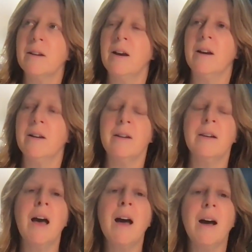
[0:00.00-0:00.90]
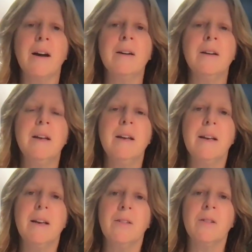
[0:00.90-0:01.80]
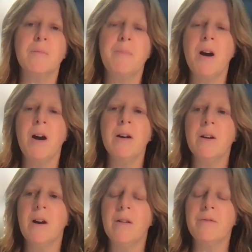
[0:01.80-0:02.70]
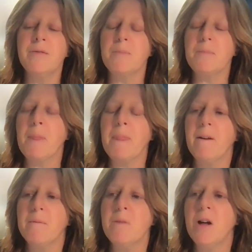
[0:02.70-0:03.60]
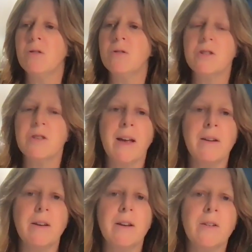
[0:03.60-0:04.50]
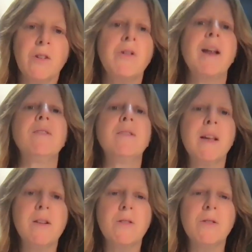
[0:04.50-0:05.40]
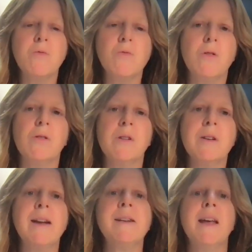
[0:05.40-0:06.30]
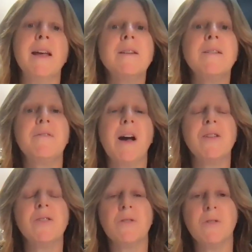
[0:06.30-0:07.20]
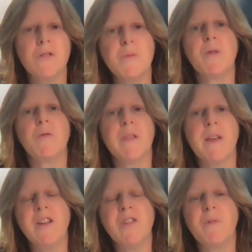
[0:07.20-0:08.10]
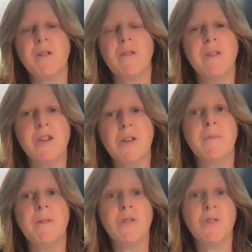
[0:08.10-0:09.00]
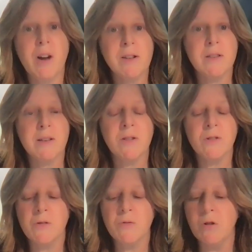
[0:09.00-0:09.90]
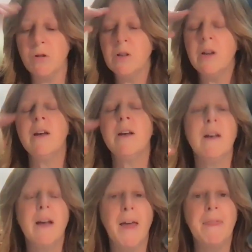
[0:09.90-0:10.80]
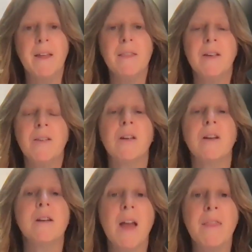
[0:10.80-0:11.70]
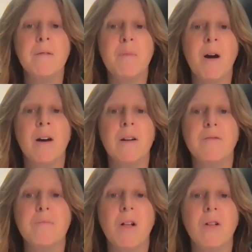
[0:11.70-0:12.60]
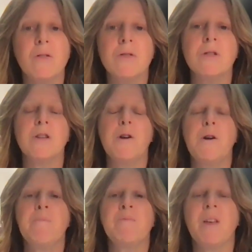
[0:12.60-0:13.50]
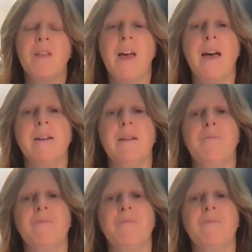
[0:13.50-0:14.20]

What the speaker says: Ila'a is a part of Malchus that transcends the world. It identifies, so to speak, with the aspect of Hashem that transcends the world. And then there's another part of Malchus that